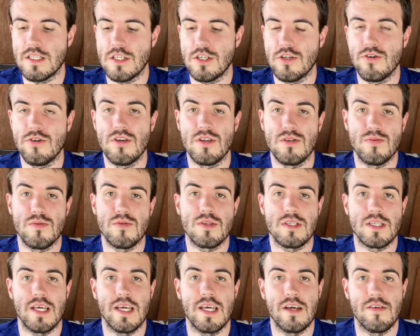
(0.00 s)
yours will
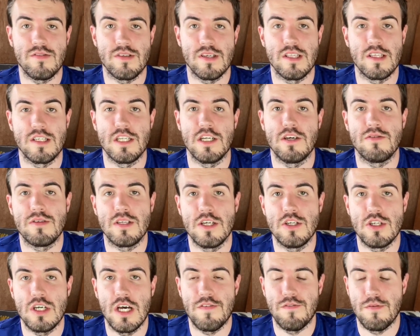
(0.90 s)
say, obviously there's no
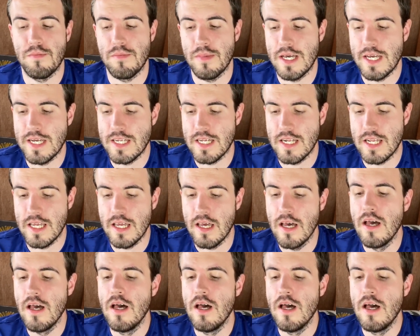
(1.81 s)
sets, you haven't made any.